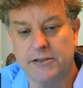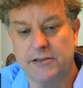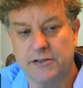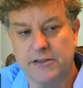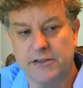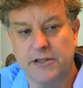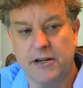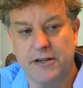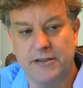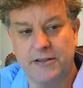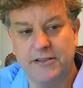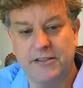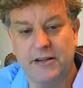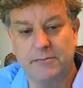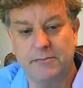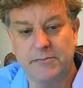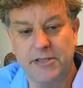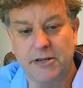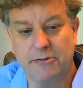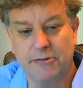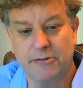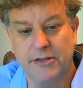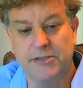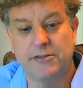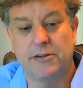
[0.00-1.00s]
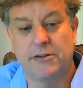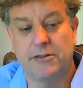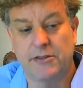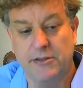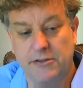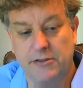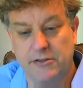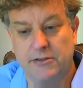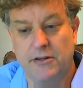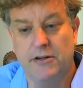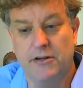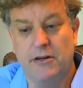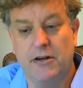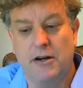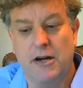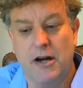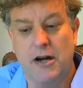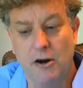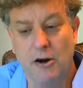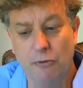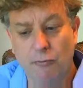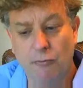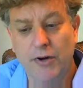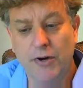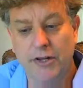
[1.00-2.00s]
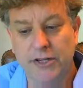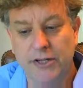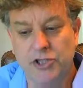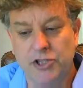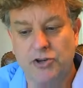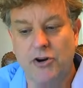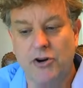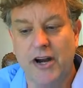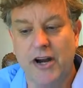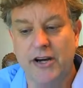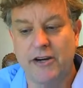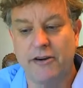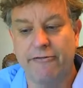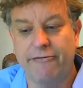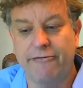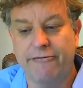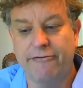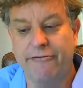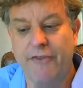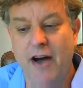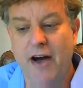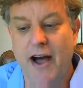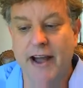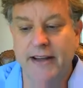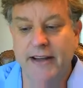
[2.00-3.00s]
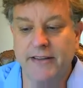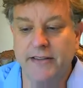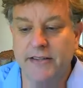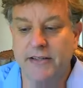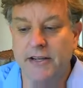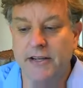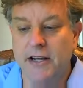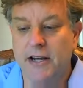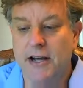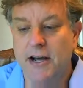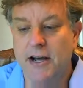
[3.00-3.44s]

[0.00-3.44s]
who study stem cell researchers, are really trying to fight